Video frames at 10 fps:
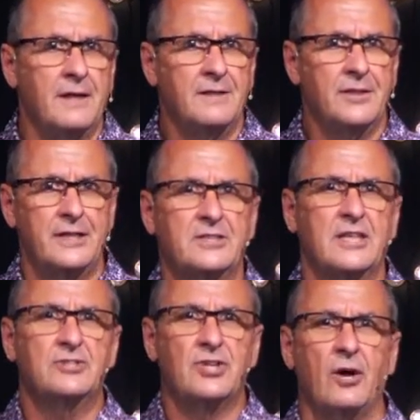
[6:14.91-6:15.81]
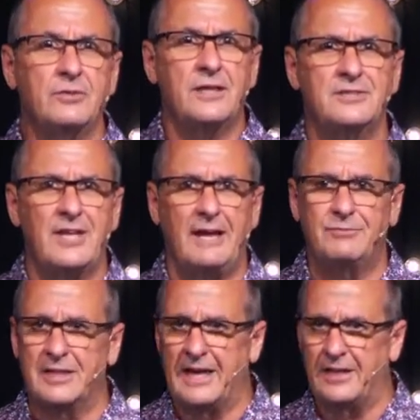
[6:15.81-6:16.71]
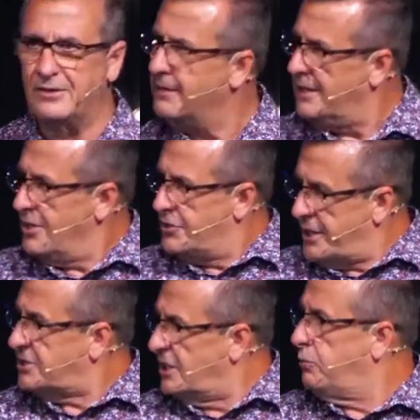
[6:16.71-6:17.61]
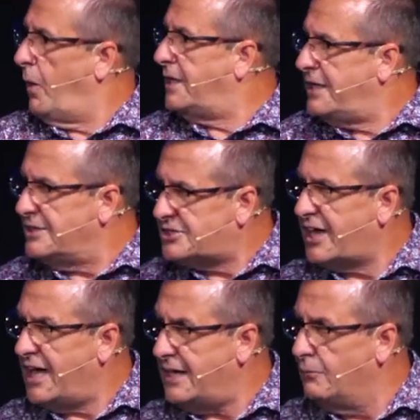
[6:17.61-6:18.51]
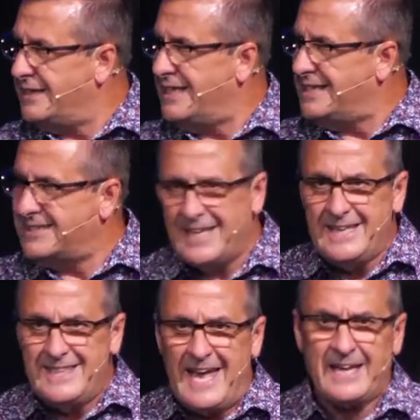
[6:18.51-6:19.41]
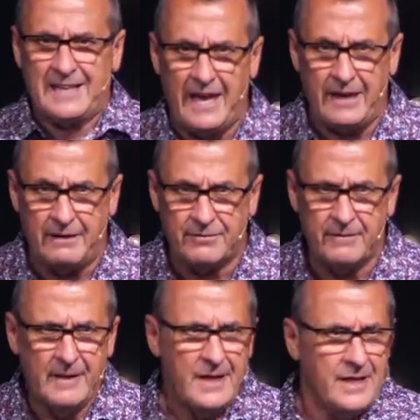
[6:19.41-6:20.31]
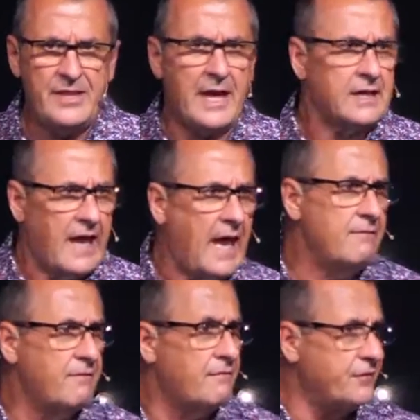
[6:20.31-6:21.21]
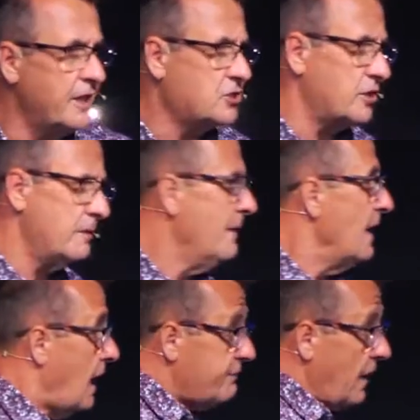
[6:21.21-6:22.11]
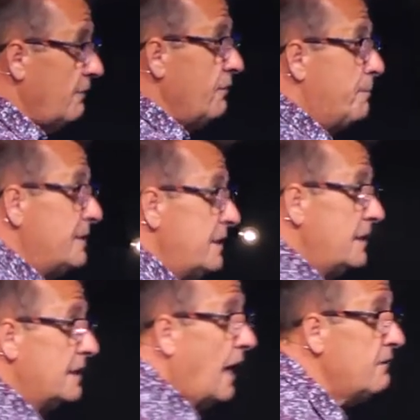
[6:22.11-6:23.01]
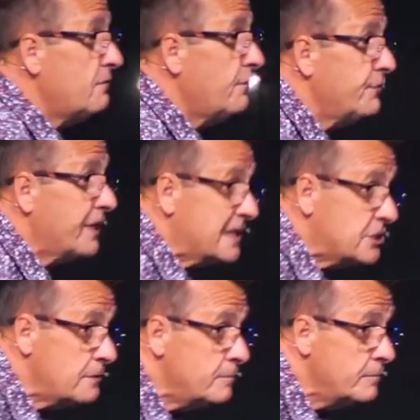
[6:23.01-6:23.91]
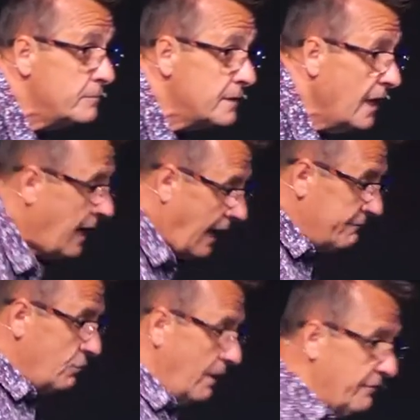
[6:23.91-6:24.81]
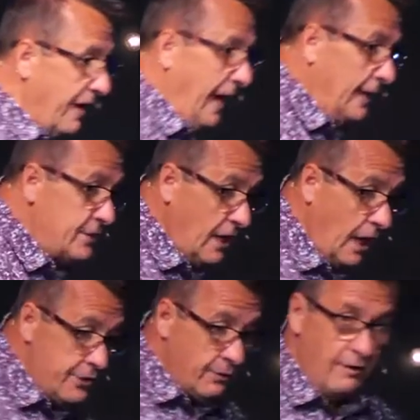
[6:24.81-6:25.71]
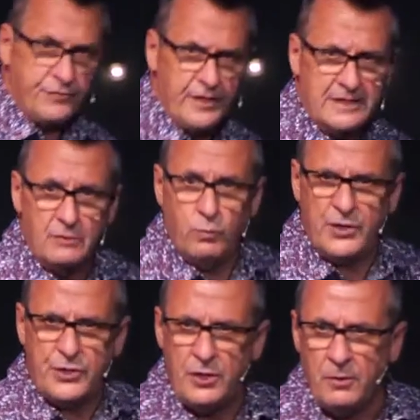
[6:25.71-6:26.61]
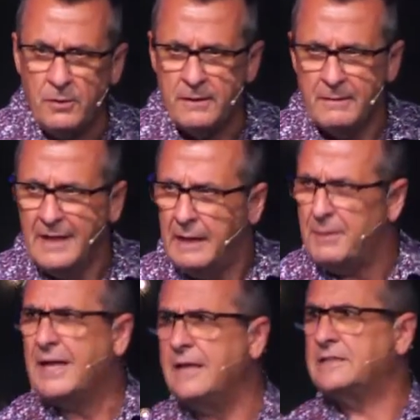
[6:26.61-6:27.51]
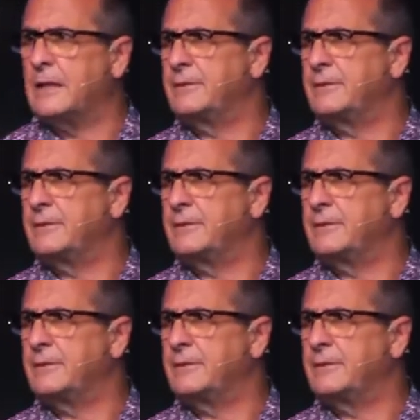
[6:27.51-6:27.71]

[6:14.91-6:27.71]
Let us exalt his name together. This is what he's saying when he's in that cave of affliction. Have you ever been in the cave of affliction? Have you ever had the other afflicted with you? I'm going to tell you something.